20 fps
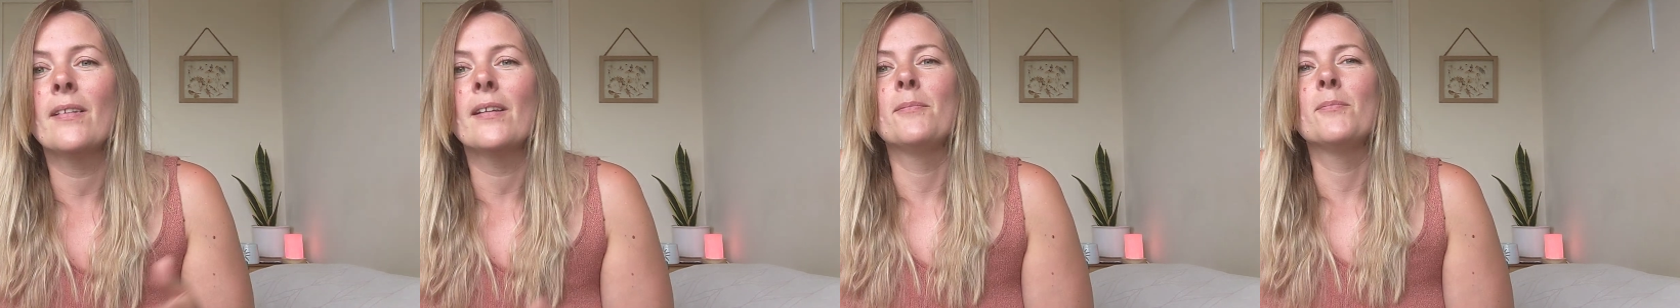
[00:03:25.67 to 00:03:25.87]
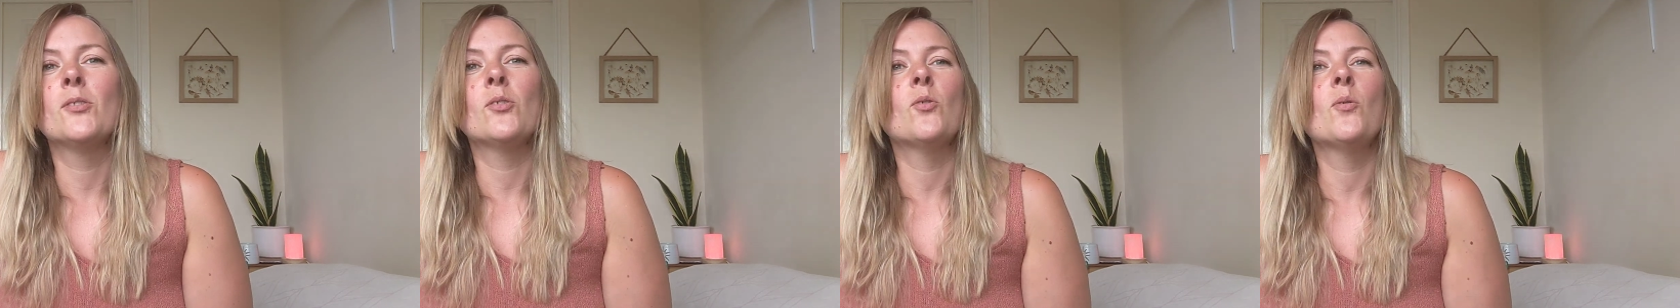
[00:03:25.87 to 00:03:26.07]

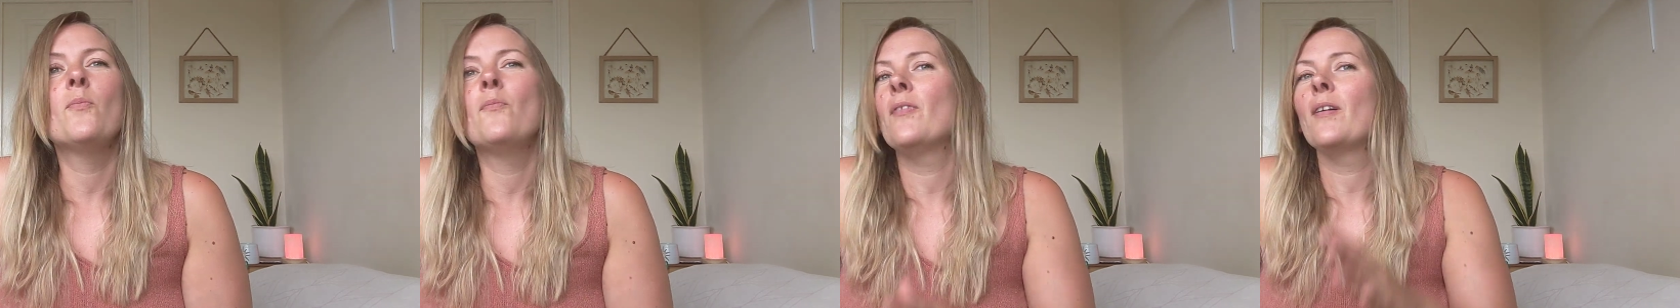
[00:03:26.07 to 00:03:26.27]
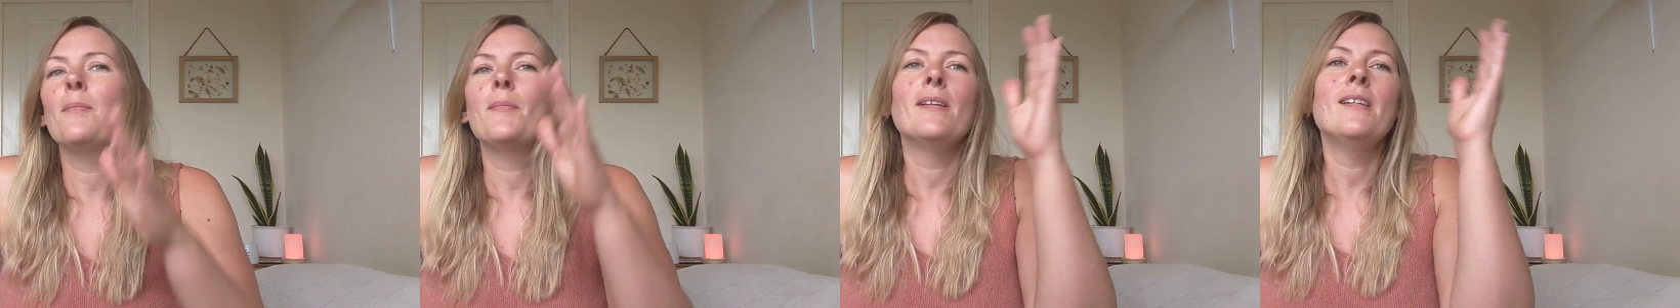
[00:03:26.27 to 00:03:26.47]

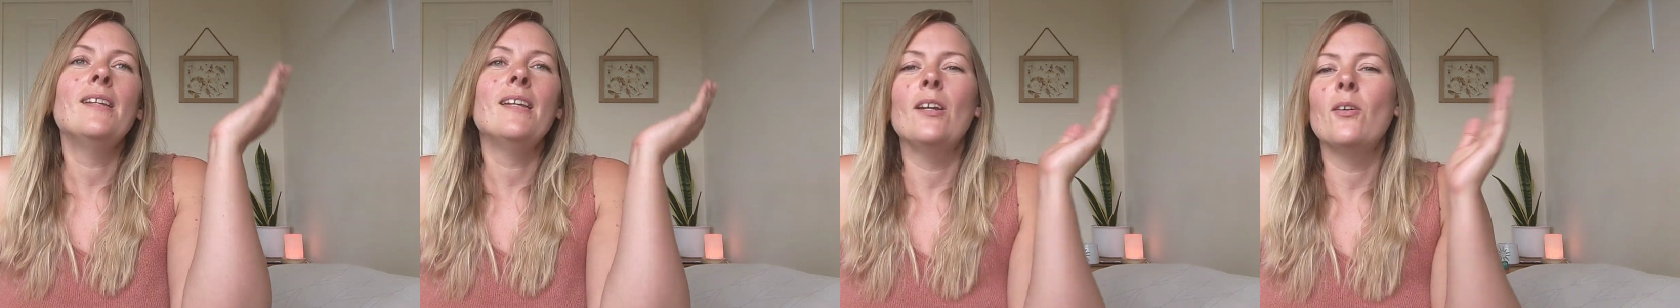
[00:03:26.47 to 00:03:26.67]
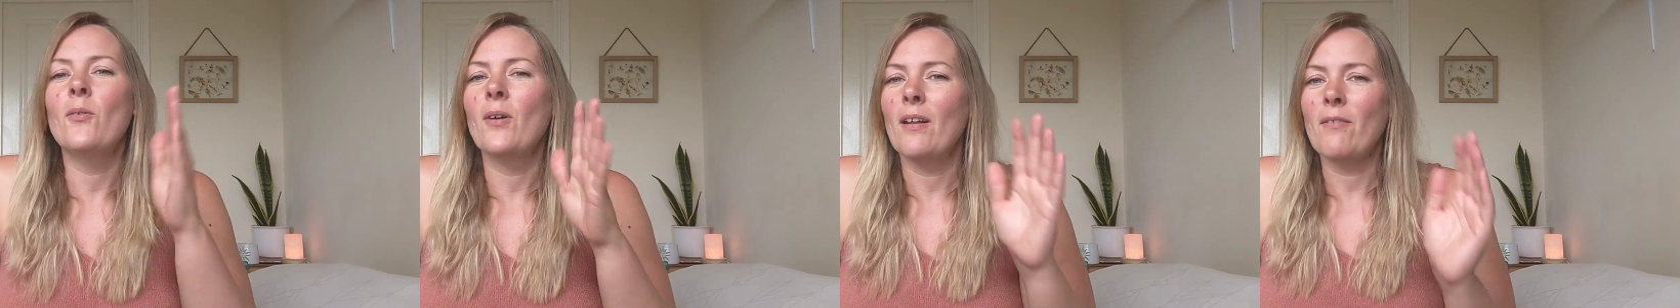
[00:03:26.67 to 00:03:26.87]
absorb vitamin
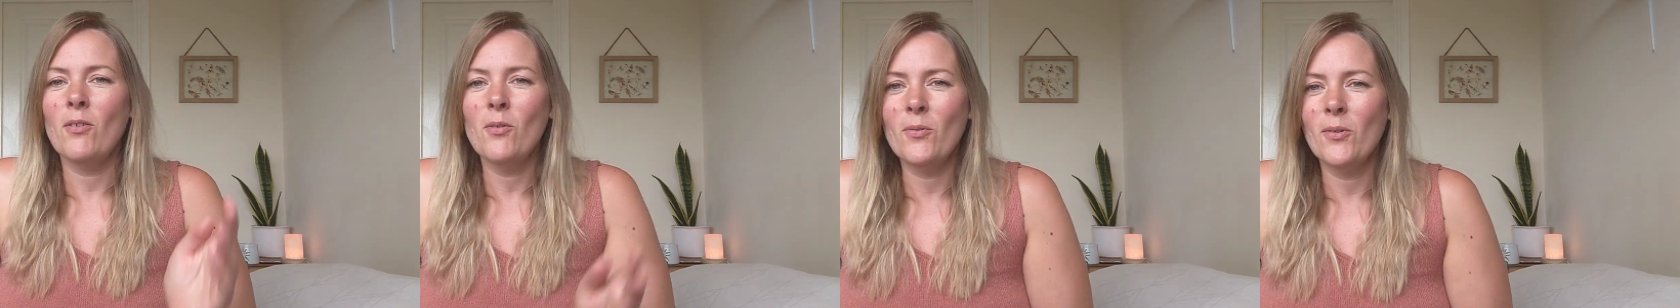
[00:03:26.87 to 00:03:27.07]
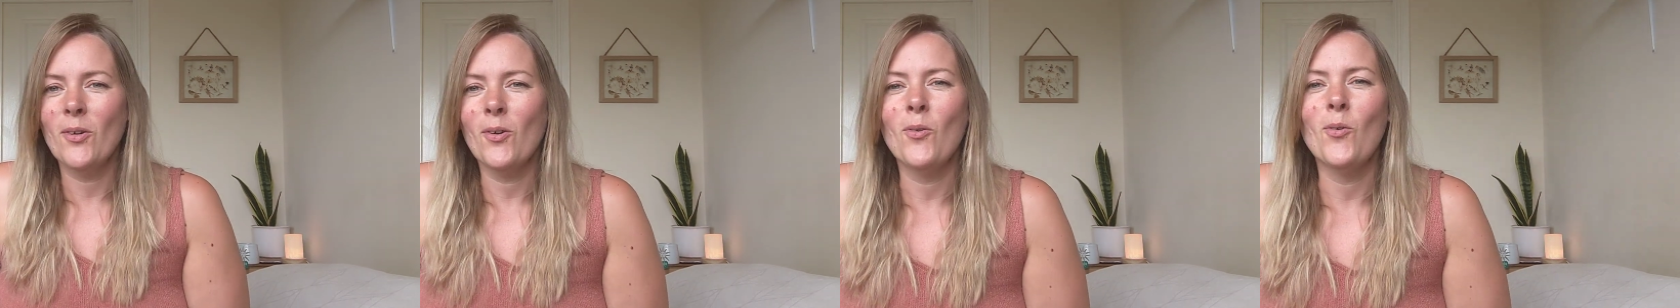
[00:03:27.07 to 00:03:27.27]
D or whatever
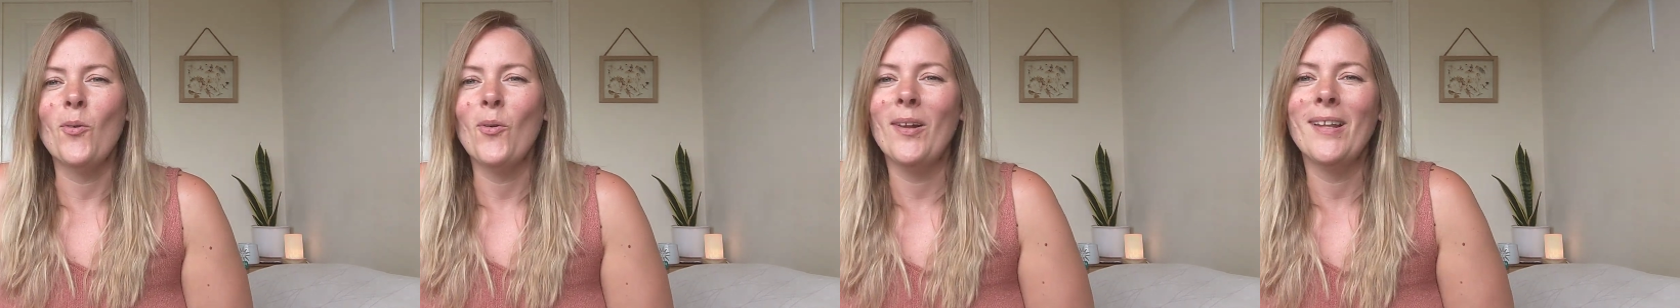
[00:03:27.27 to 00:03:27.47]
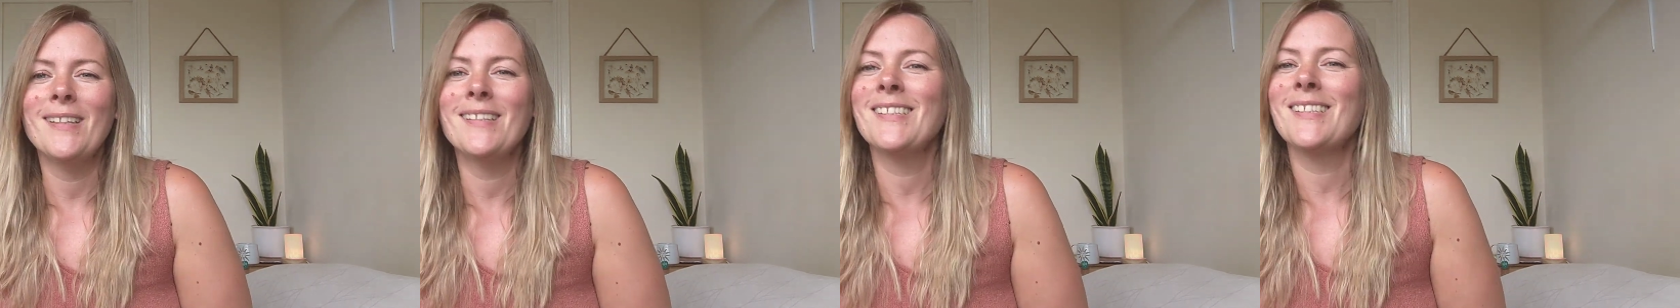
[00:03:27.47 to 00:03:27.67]
you want to
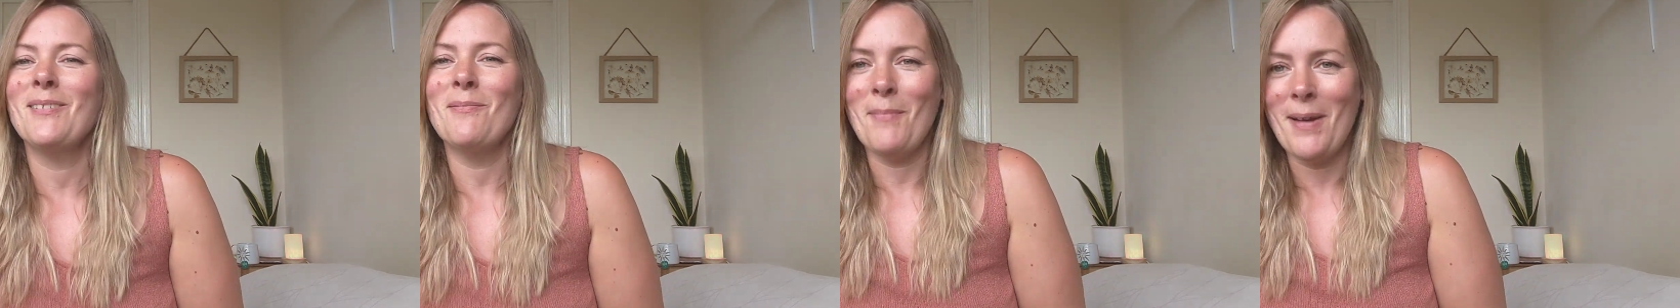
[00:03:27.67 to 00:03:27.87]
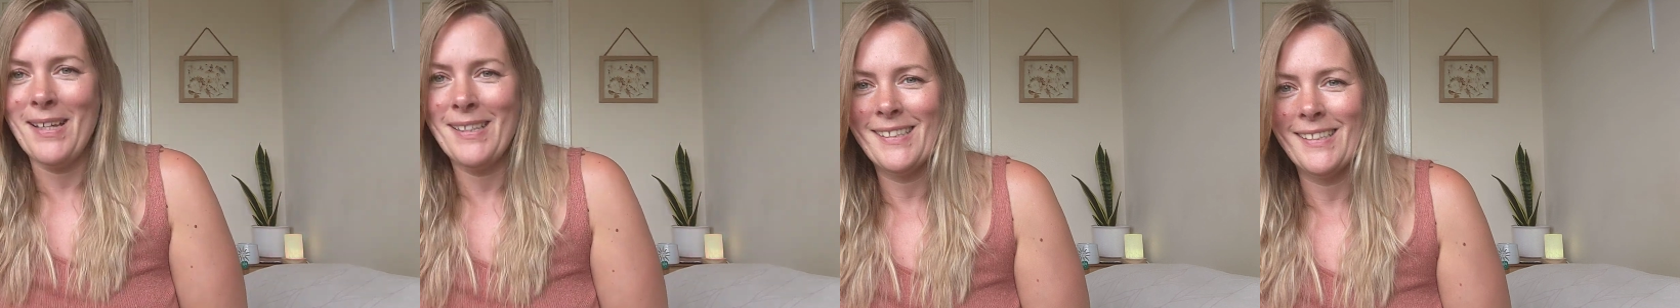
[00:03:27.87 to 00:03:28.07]
call it,
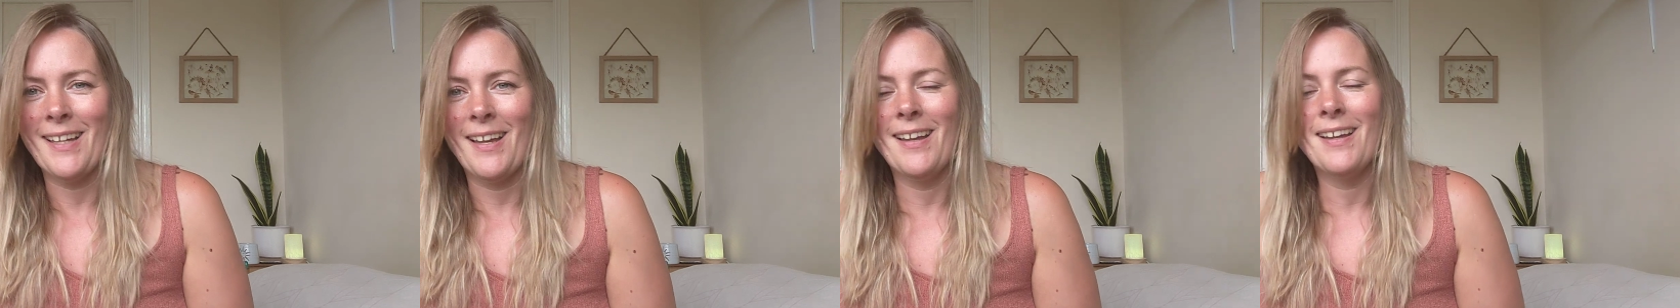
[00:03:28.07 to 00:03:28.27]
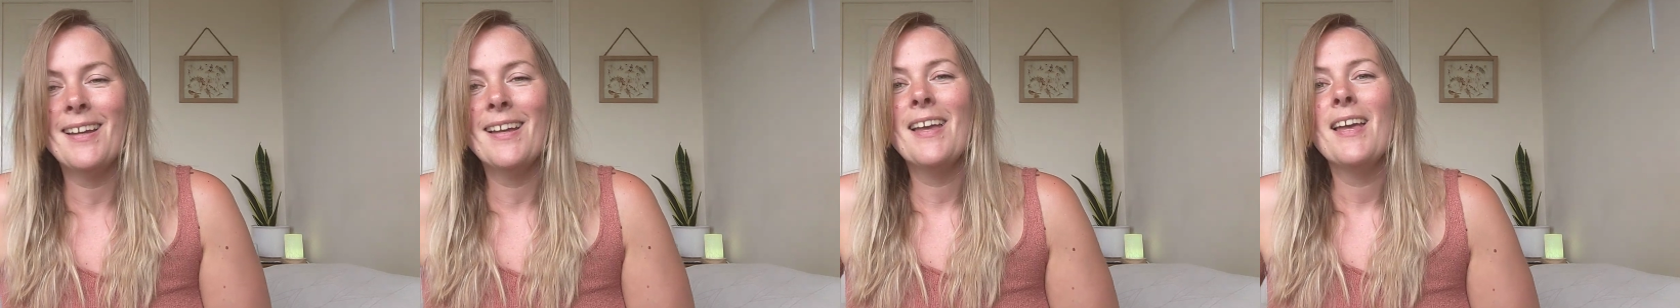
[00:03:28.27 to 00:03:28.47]
doesn't
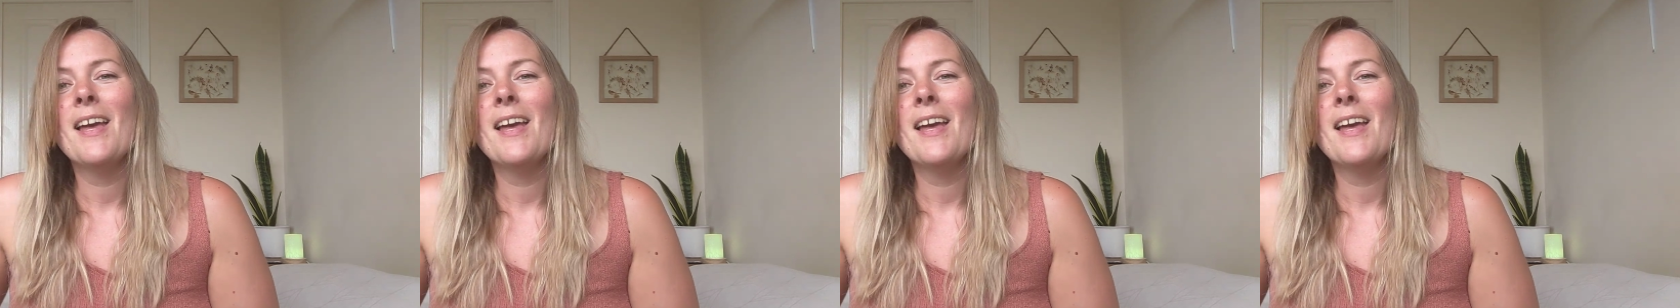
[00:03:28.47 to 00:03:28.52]
matter.